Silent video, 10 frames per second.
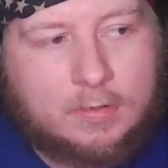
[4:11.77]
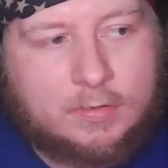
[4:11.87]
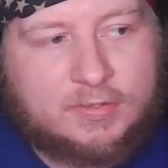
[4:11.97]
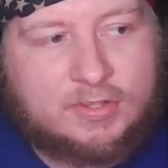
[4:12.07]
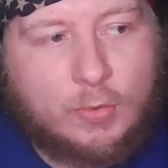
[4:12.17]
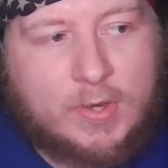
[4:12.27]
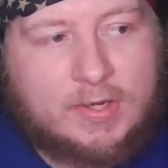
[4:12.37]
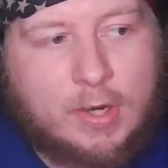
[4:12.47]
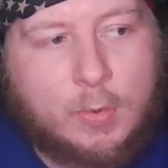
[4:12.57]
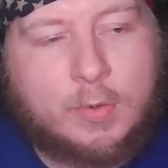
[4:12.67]
So we
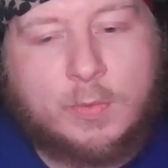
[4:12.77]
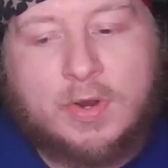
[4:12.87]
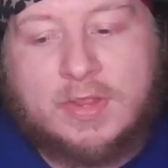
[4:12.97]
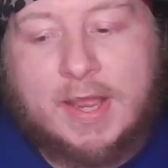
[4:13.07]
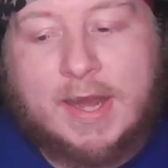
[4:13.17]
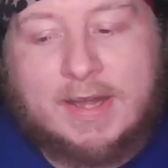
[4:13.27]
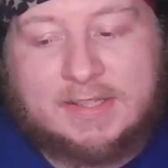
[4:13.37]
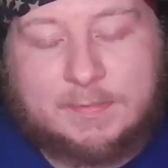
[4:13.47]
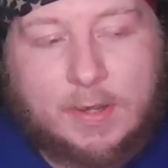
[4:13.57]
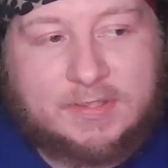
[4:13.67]
know where one of the hiding
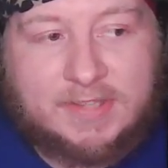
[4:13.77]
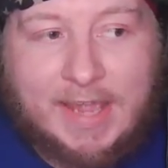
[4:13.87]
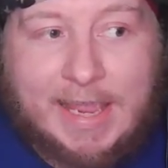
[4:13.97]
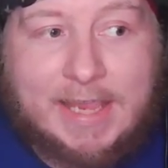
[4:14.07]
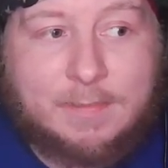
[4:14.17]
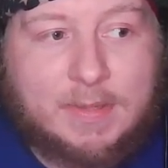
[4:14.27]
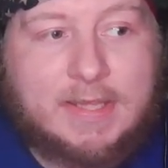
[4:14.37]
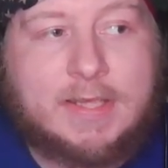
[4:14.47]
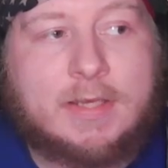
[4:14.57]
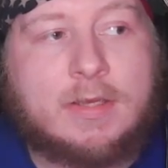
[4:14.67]
spots can
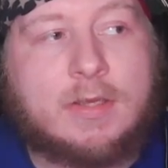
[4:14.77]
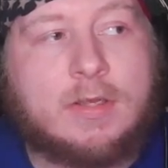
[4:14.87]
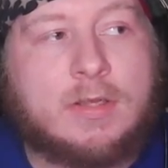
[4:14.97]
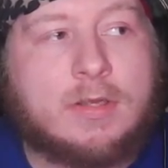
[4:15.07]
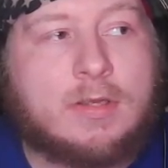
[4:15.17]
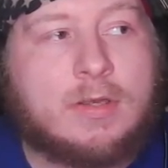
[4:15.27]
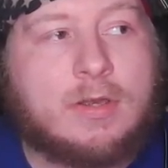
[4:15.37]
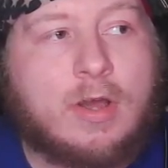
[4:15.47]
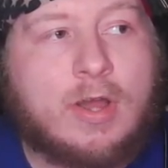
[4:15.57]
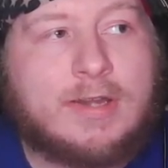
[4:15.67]
be.
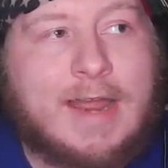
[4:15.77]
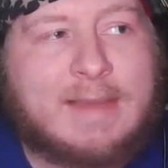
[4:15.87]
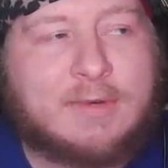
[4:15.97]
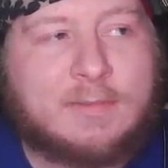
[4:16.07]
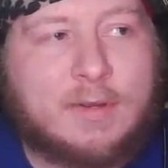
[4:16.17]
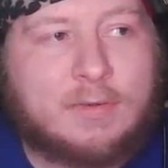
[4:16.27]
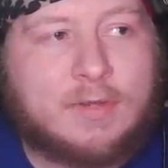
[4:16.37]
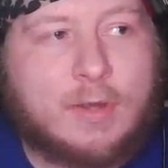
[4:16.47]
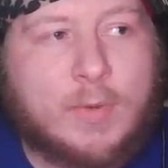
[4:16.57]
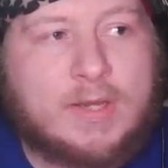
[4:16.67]
On Nightmare mode,
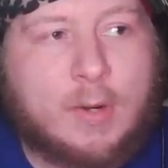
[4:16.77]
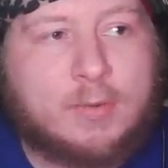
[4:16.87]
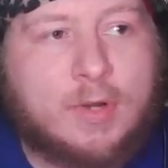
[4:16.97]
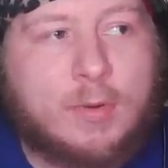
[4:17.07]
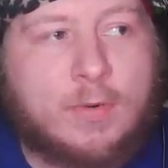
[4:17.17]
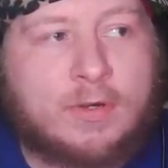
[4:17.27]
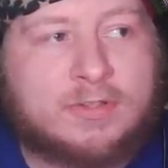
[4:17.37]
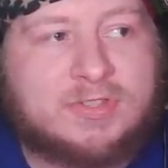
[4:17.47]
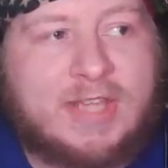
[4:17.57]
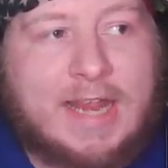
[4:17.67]
though, we don't know what our
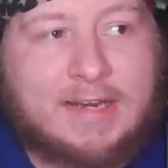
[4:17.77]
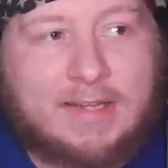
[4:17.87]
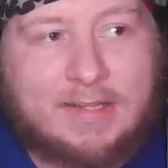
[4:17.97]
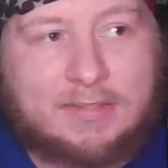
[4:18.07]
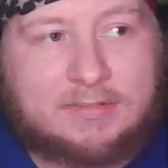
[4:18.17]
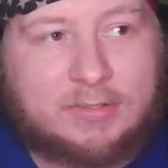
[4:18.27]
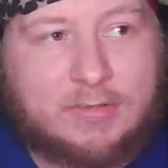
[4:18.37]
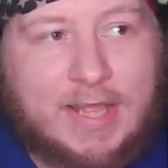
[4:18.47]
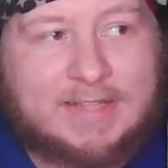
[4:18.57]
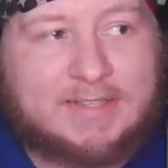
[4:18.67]
sanity is, so
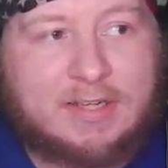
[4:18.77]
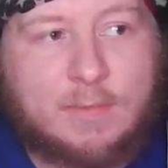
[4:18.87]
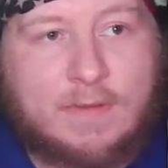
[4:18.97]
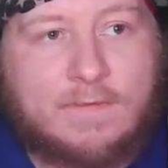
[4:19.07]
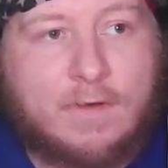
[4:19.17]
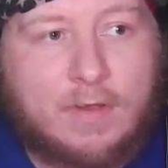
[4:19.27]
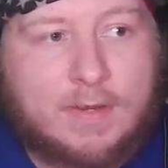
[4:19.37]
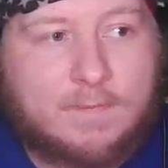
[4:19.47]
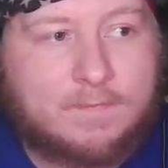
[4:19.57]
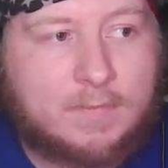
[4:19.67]
that's going to be
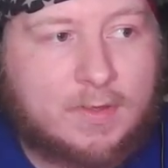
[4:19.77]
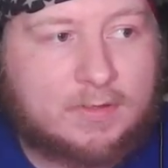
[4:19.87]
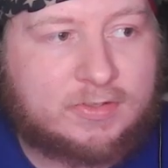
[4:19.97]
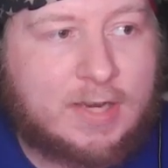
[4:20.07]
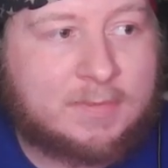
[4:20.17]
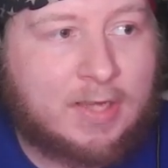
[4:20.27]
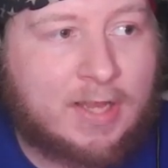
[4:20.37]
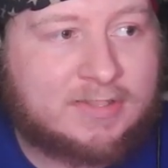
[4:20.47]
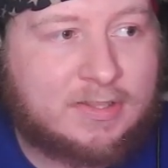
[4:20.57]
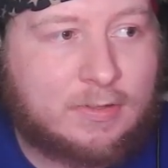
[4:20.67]
fun. Let's grab
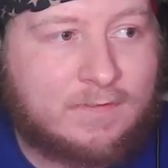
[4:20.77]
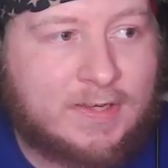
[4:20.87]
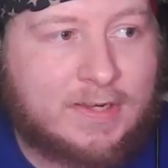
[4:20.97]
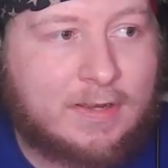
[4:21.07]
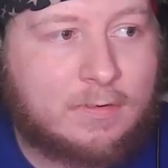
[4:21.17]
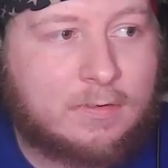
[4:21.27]
dots and UV now.